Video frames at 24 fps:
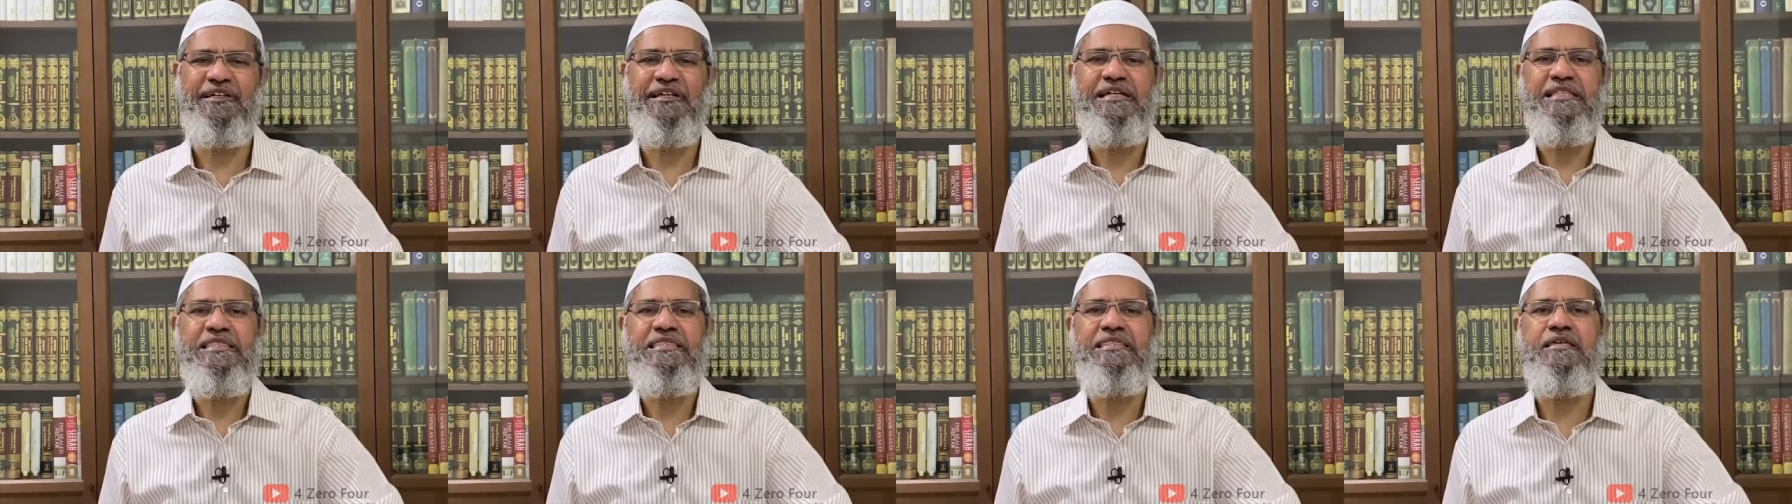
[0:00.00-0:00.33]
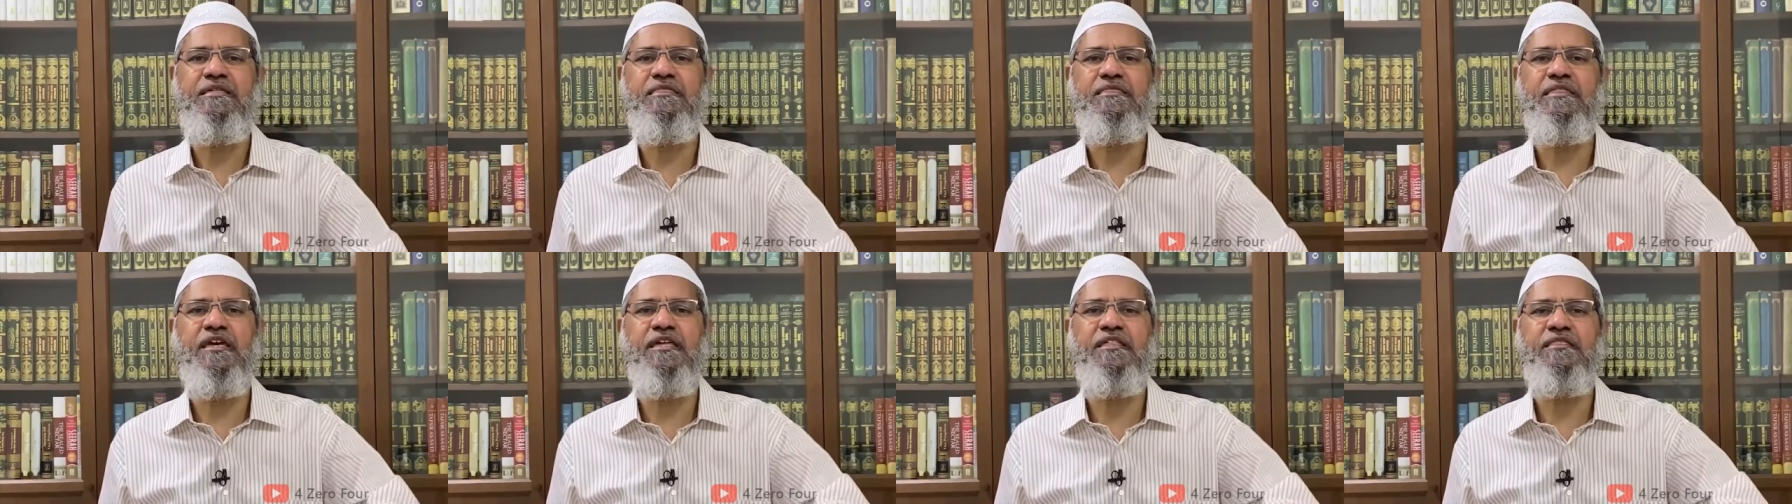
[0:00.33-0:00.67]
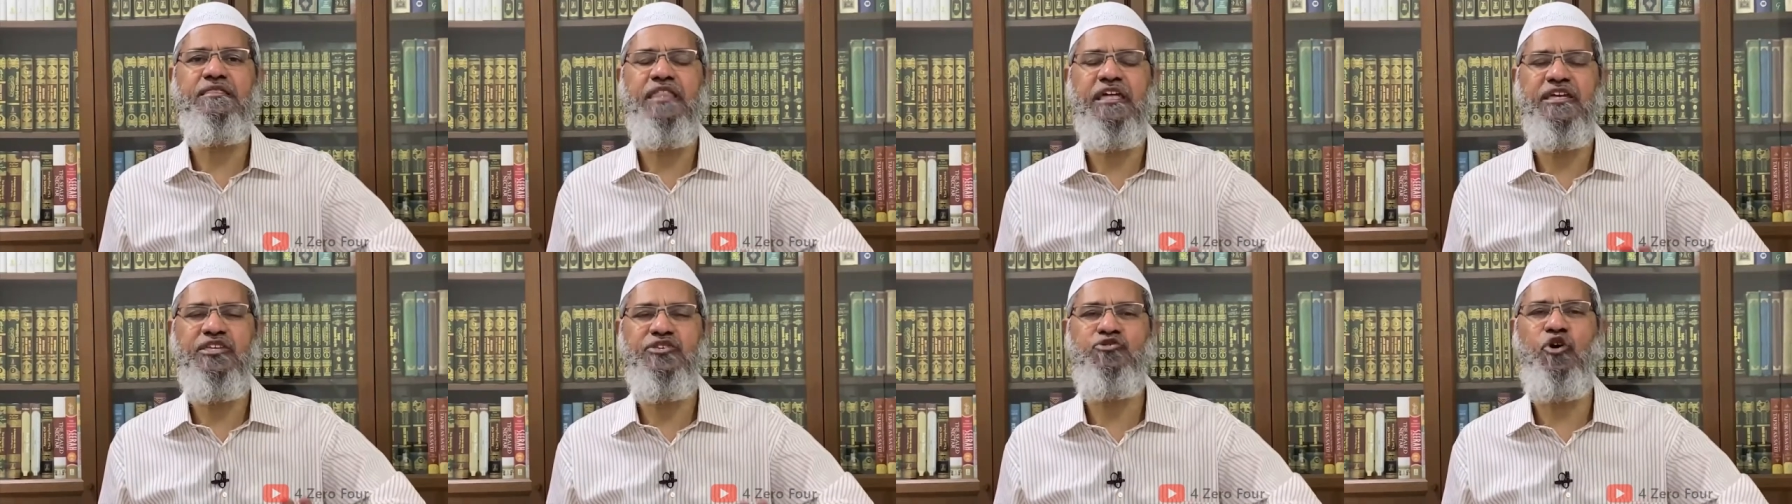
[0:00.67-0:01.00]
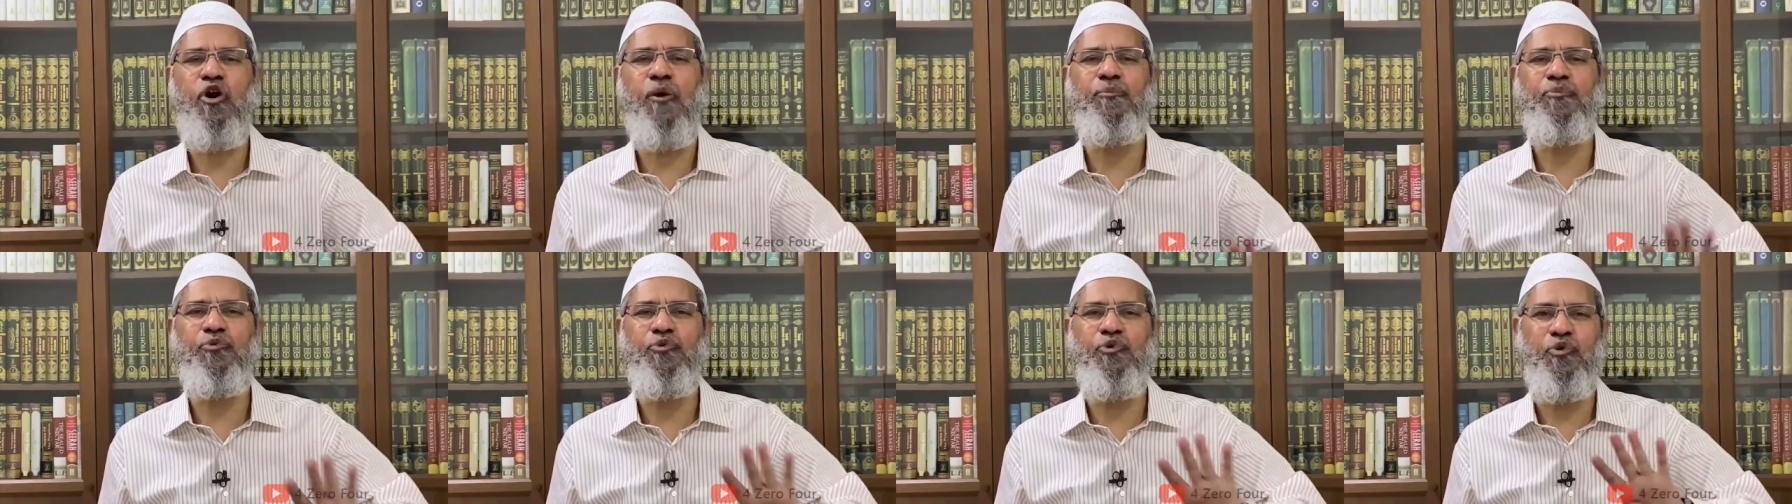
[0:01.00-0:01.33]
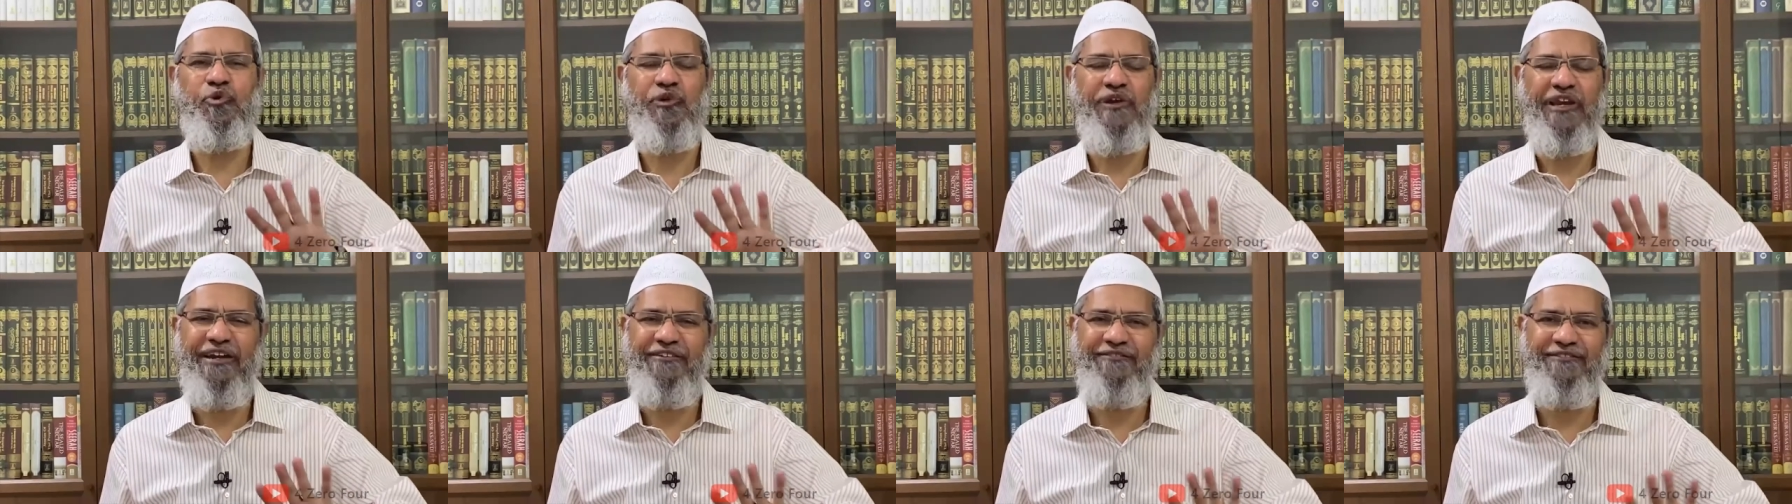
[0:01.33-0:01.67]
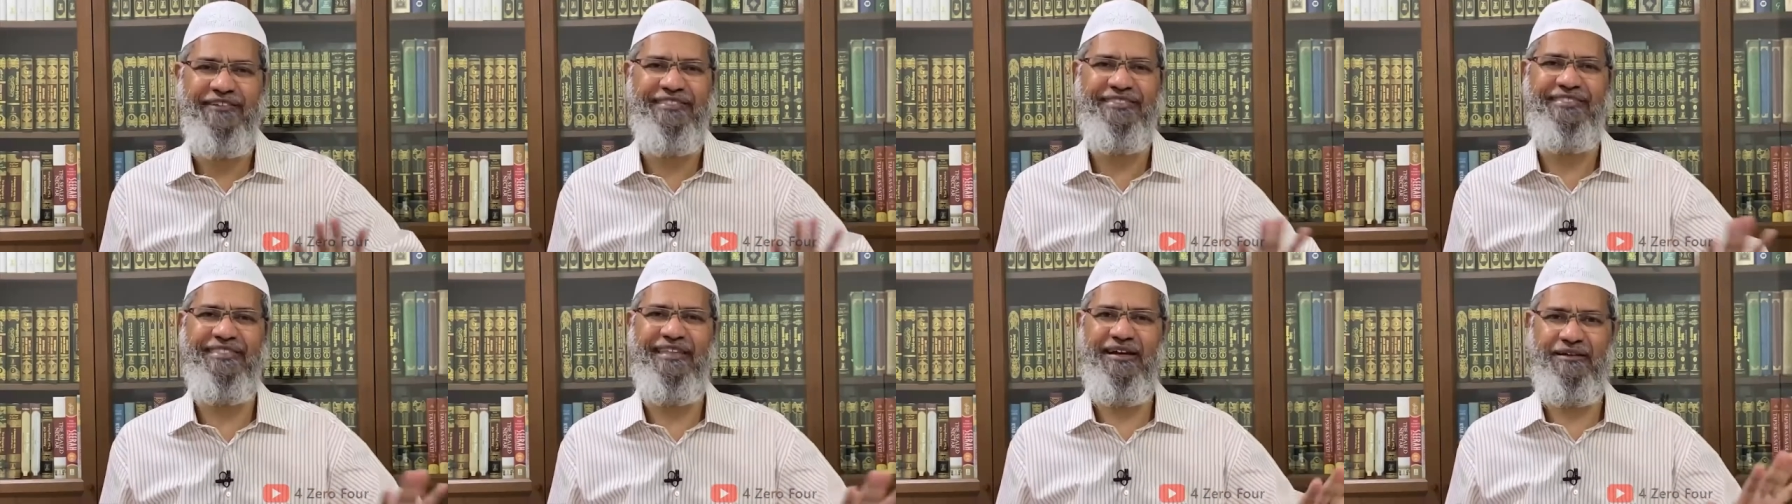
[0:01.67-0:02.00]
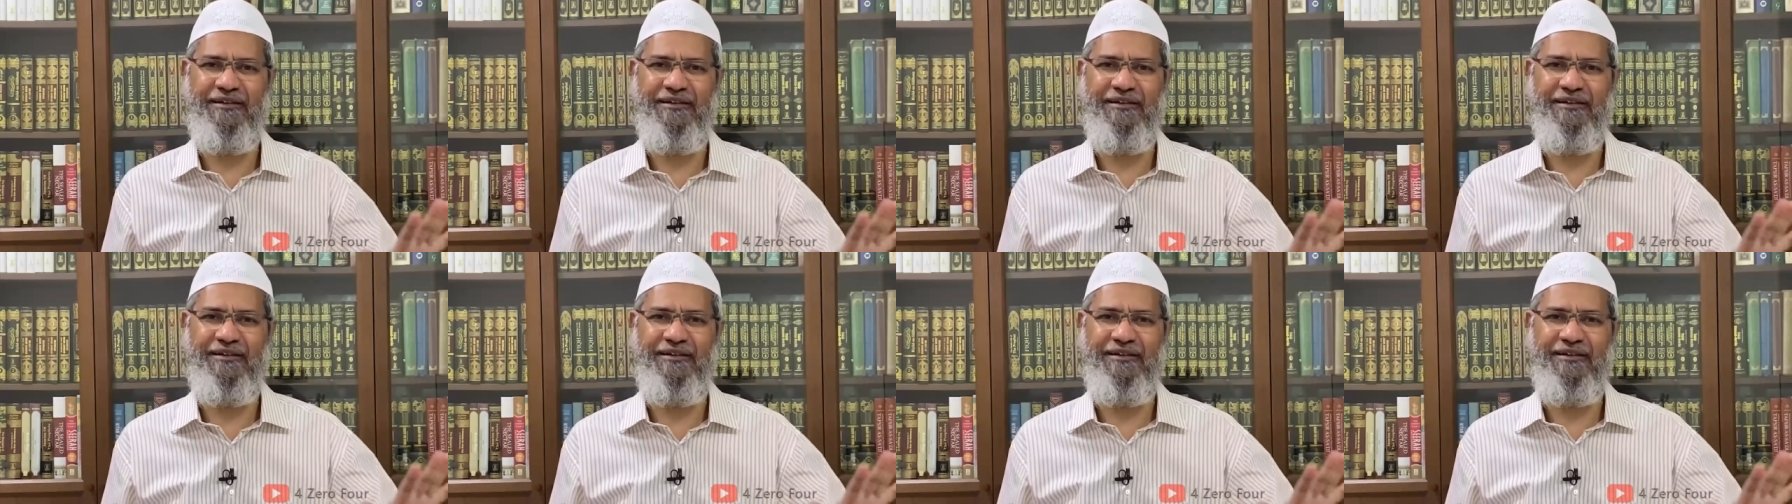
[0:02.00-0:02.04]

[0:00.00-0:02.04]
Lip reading: this is their job to create fitna.